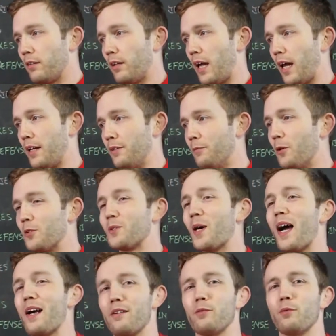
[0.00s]
and most
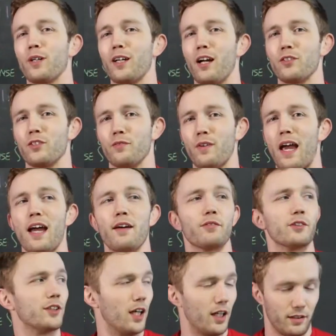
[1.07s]
tiring workouts I've
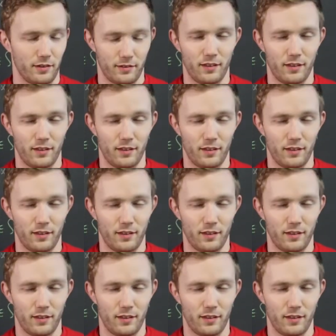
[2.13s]
ever done